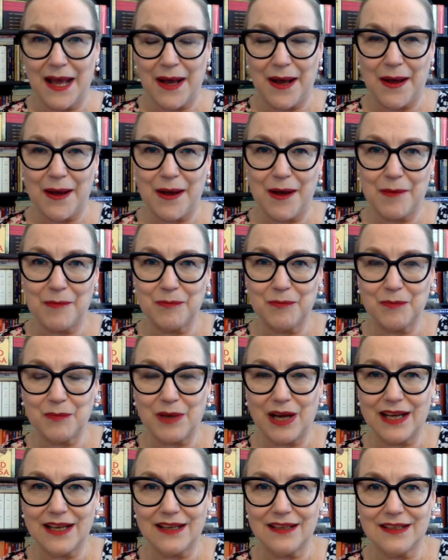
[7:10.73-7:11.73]

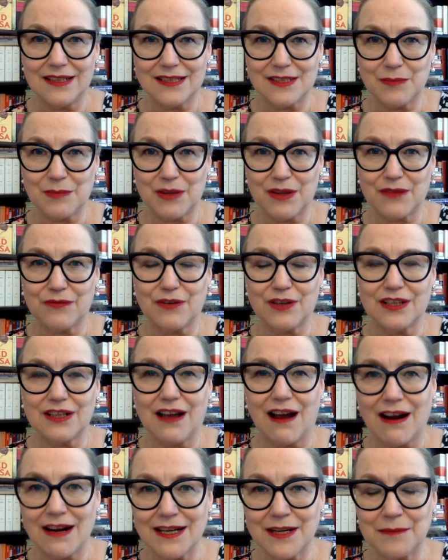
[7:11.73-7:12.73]
by Elizabeth von
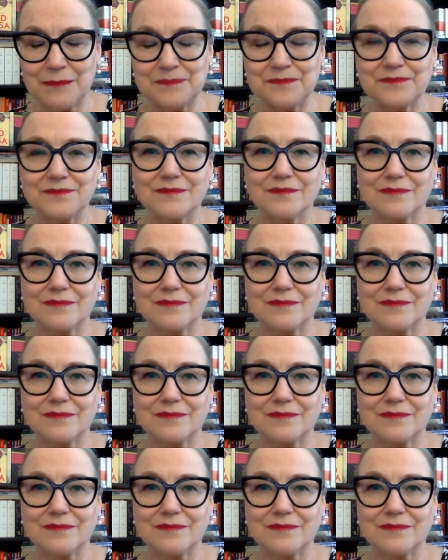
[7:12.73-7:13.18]
Arnim,